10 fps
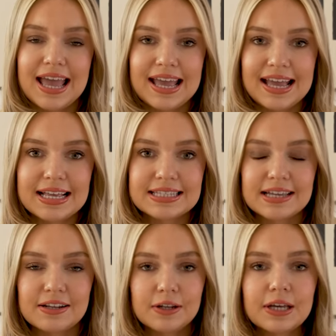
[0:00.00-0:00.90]

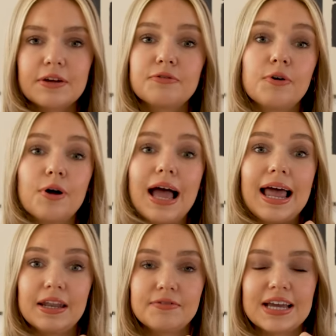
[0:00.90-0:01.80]
is looking for
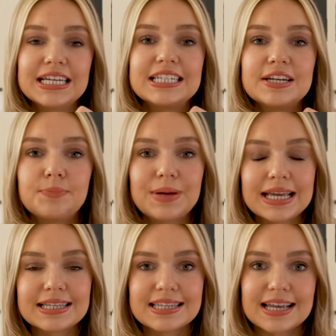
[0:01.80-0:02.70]
elevated
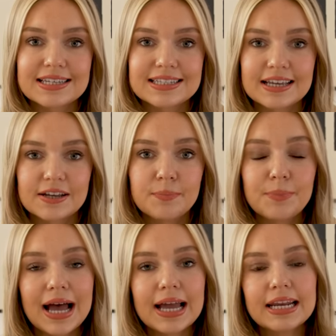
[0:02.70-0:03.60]
basics and
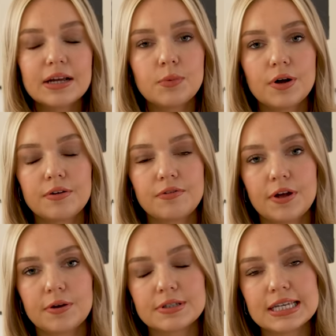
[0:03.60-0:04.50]
combining one of
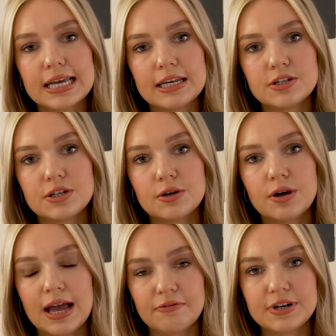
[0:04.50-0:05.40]
those into
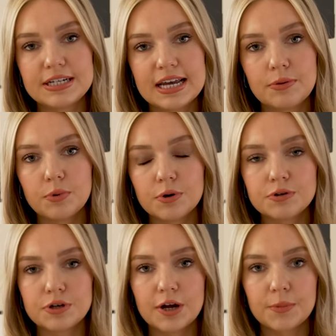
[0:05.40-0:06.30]
your everyday
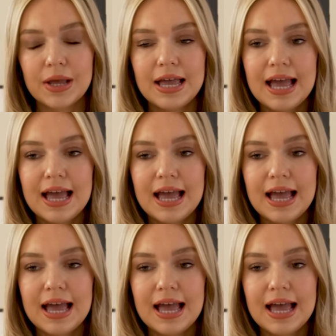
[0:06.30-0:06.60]
wardrobe.